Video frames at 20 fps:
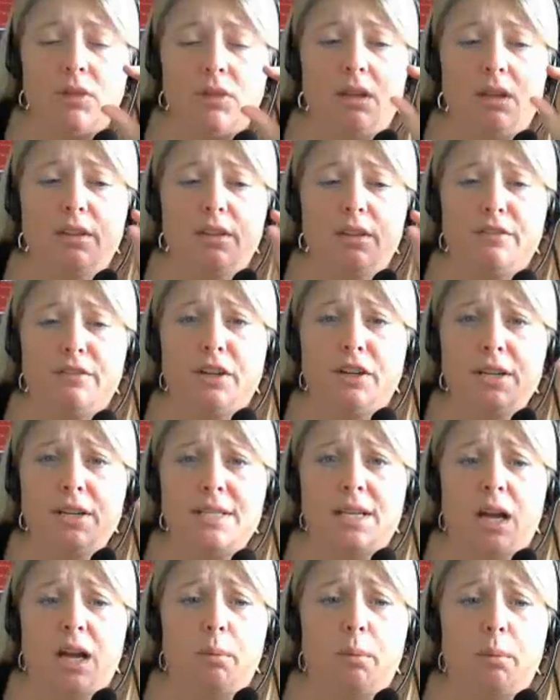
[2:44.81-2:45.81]
the very
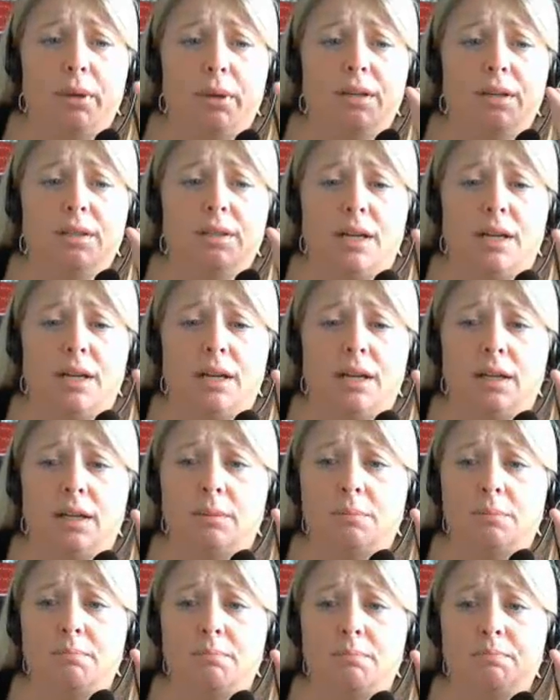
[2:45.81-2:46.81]
top
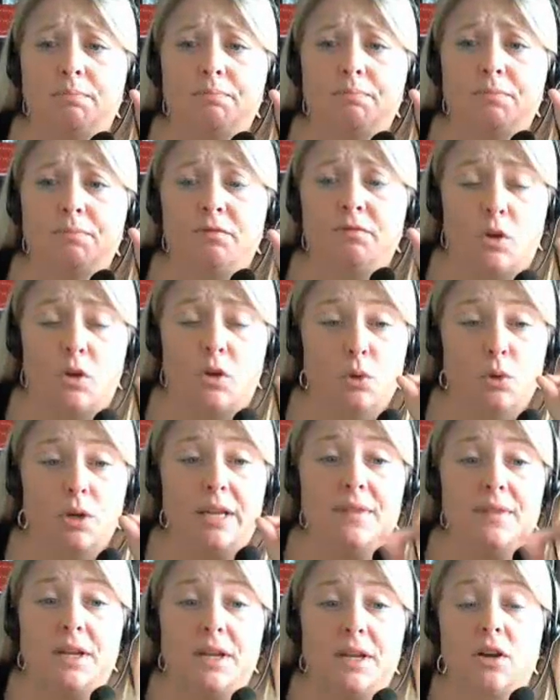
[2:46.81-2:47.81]
folder
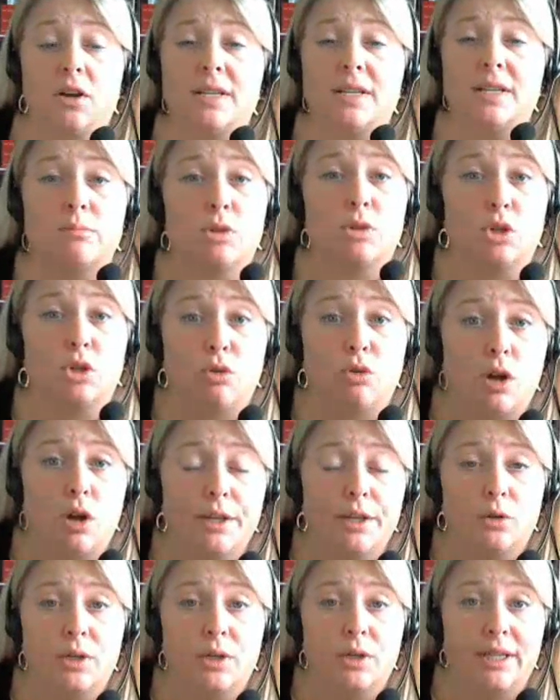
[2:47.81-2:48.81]
in there is
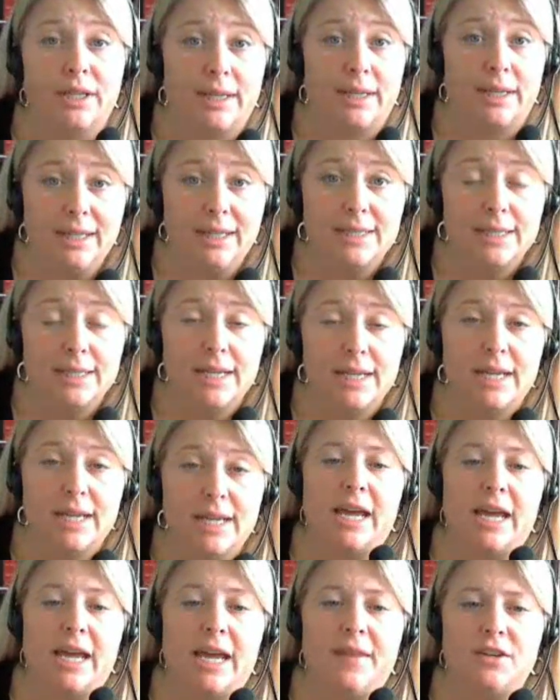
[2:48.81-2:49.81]
McGraw-Hill Connect,
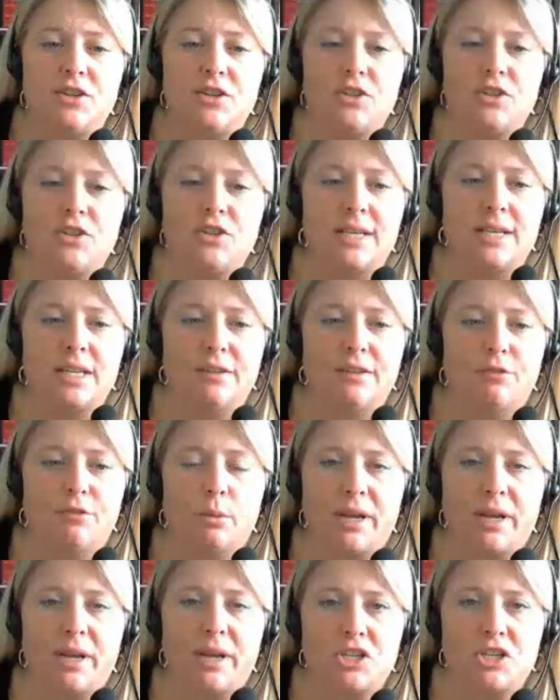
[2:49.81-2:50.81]
and that just has
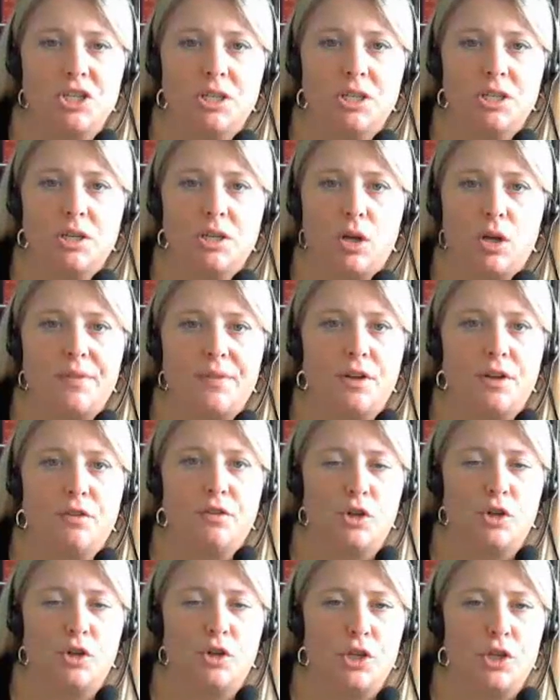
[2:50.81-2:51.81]
information on there
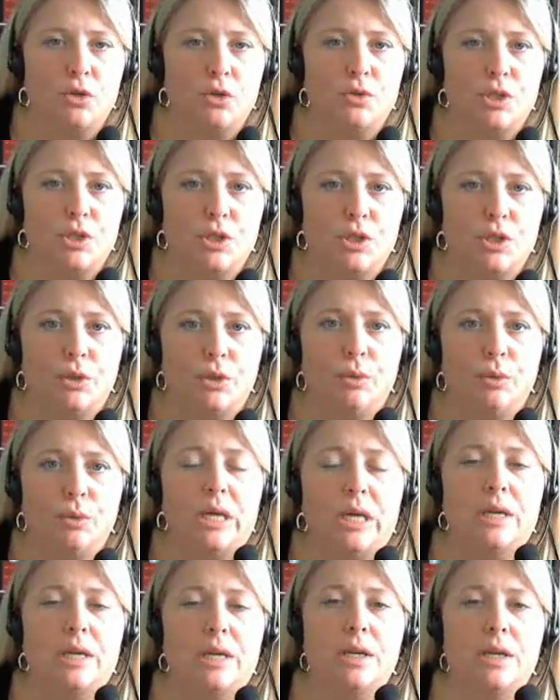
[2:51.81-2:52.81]
for you to
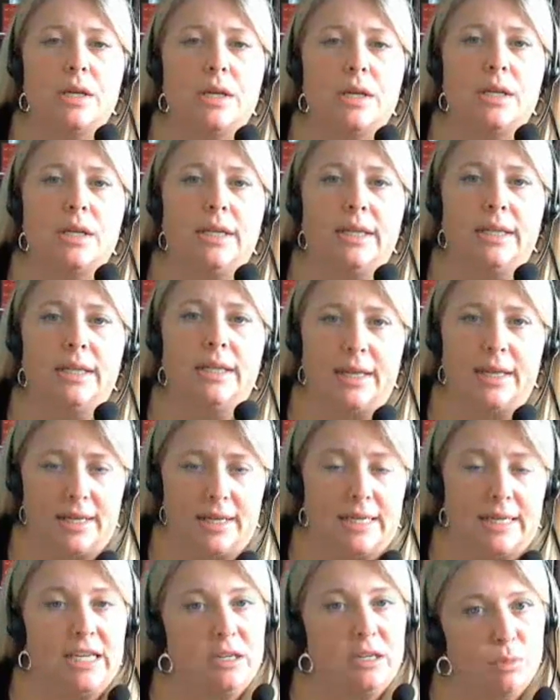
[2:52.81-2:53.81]
get
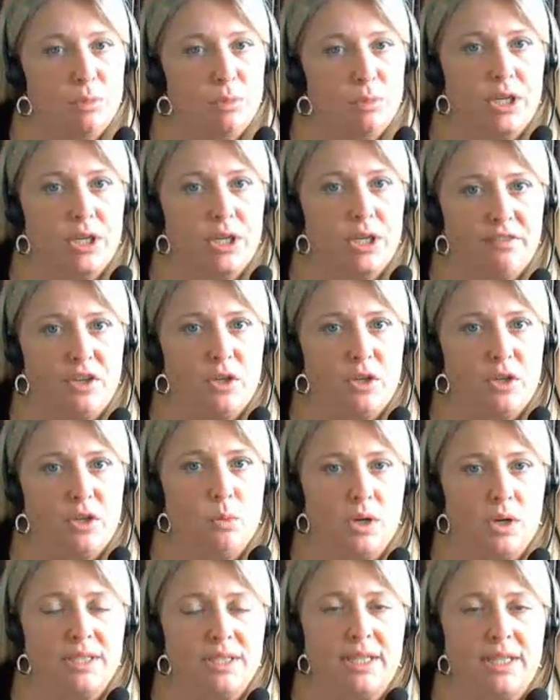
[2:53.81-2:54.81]
an ebook if you
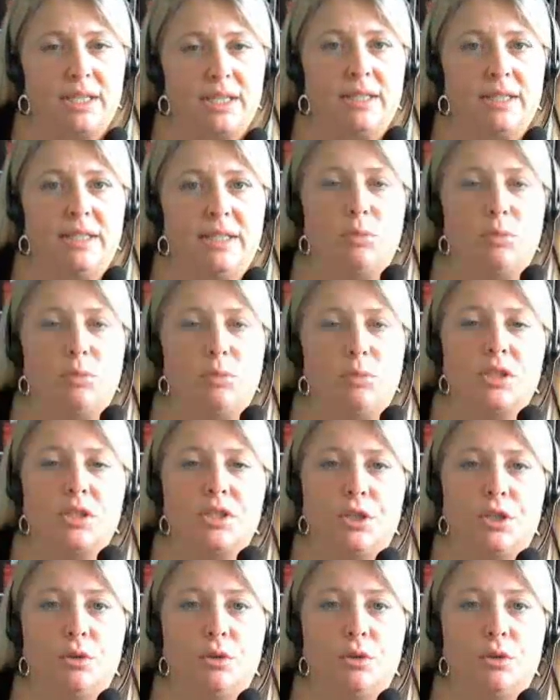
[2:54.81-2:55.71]
want to get an ebook.